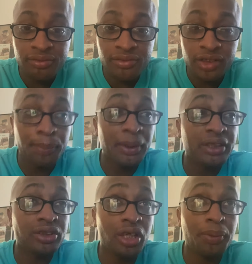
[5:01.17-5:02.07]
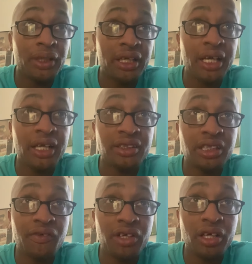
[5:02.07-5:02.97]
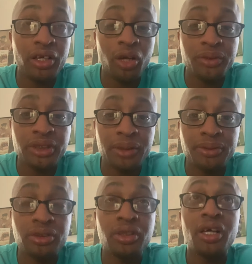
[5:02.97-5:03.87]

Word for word: The big chunk play he got, the 79-yard reception,